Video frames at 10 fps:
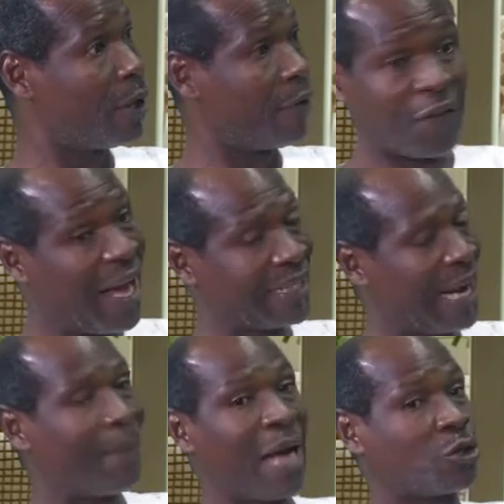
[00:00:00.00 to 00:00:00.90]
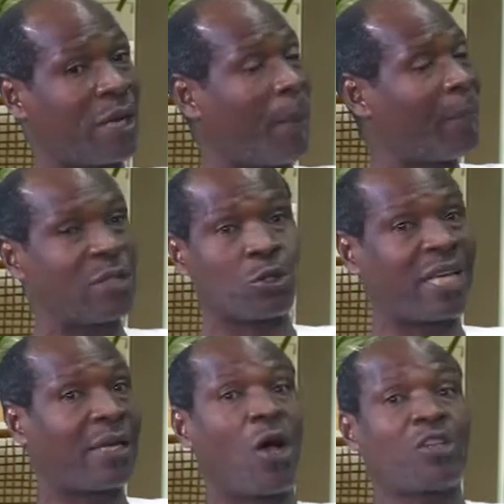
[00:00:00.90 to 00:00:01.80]
If he had come out to the public to
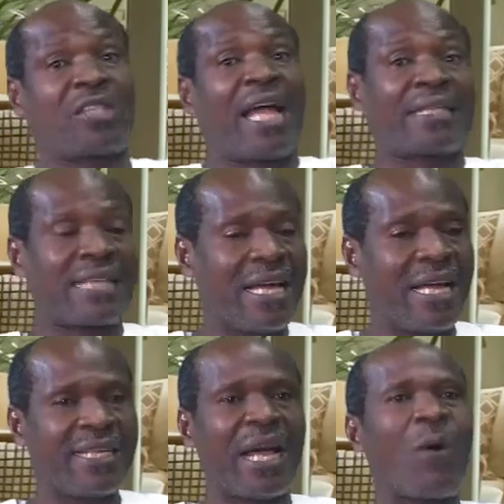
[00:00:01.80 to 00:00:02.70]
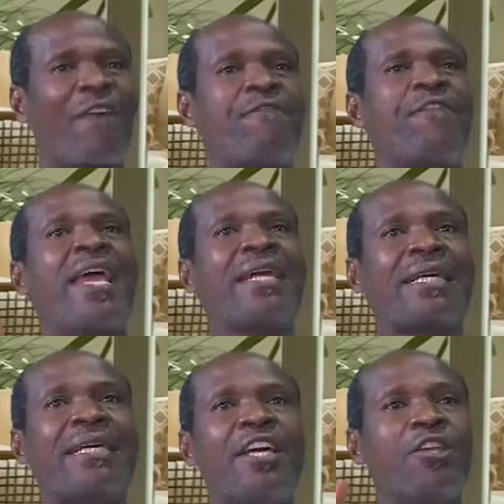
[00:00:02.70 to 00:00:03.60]
tell us that there were
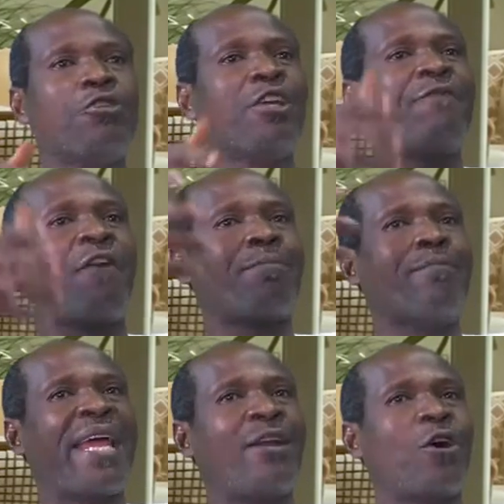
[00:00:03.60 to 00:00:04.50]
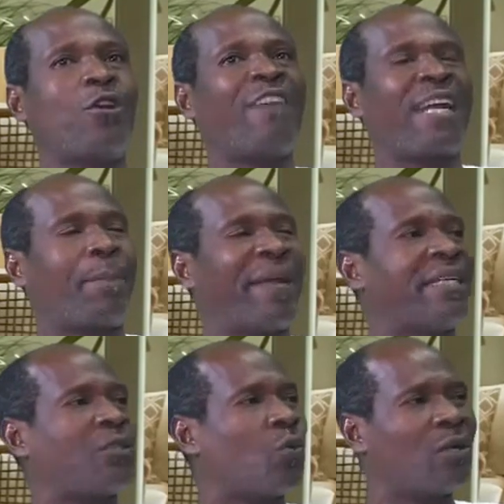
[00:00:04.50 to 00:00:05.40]
fake uniformed men all over the
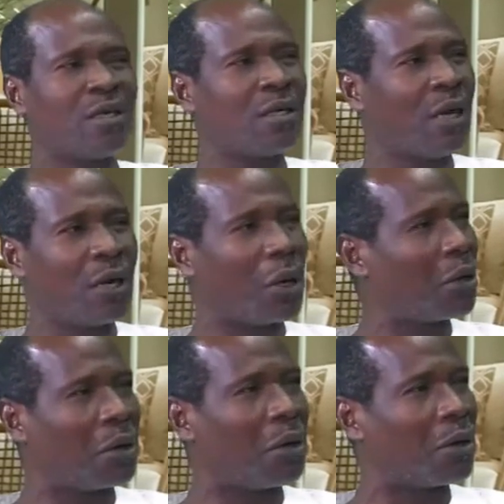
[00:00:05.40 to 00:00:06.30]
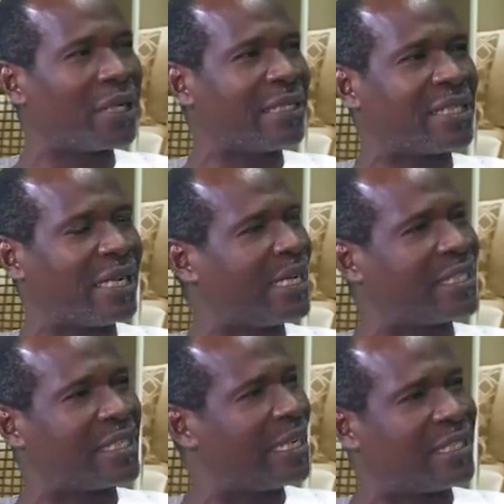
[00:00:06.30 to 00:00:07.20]
place who no,
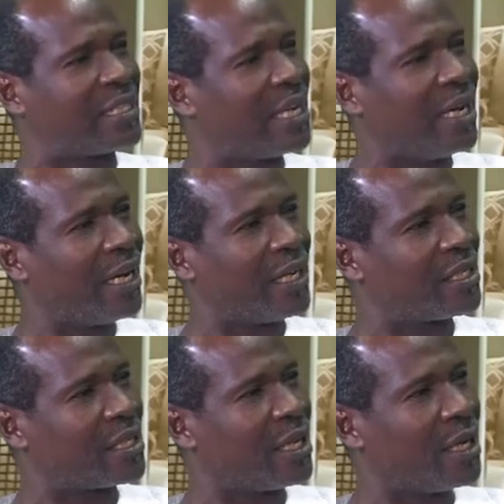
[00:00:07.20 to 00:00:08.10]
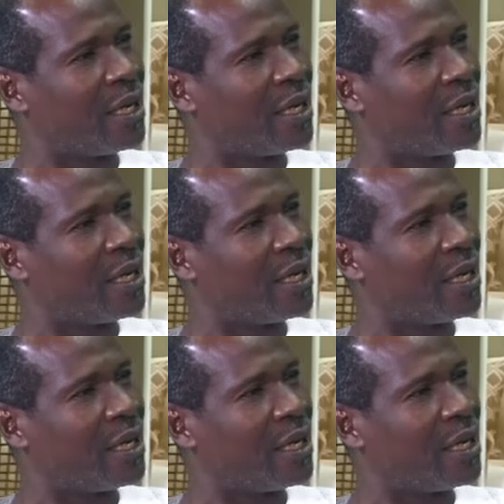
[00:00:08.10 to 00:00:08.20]
let's come back to this